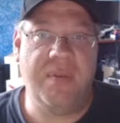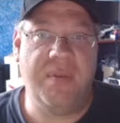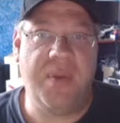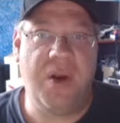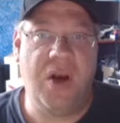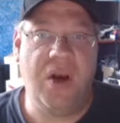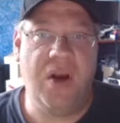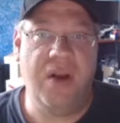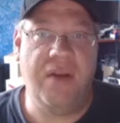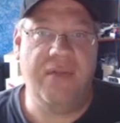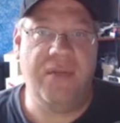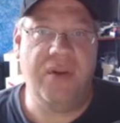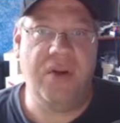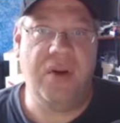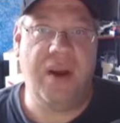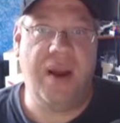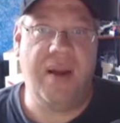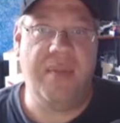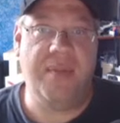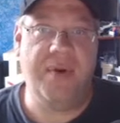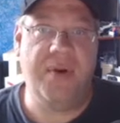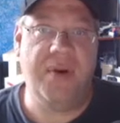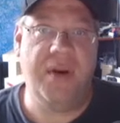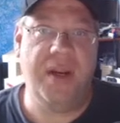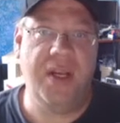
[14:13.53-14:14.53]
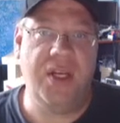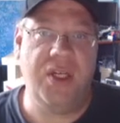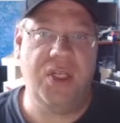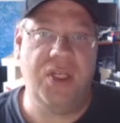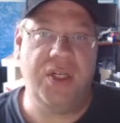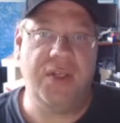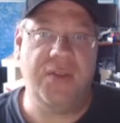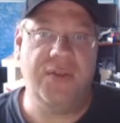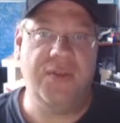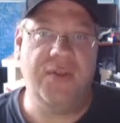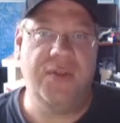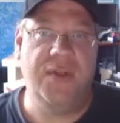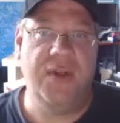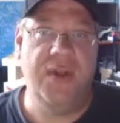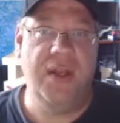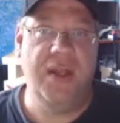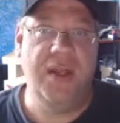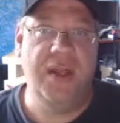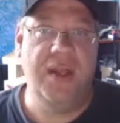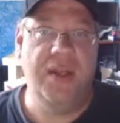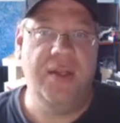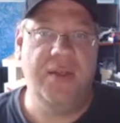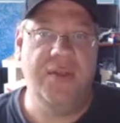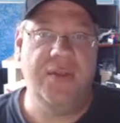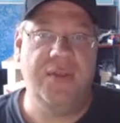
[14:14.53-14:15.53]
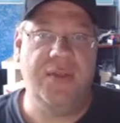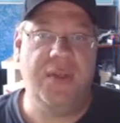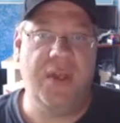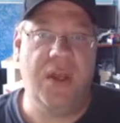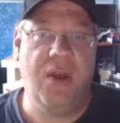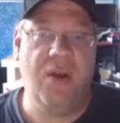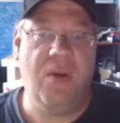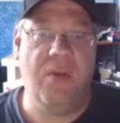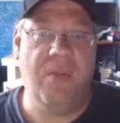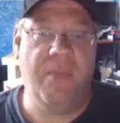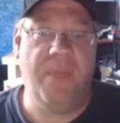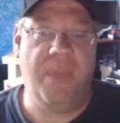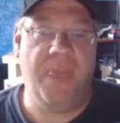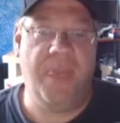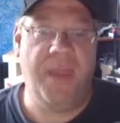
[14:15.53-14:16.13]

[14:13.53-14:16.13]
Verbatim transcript: part of their operations. So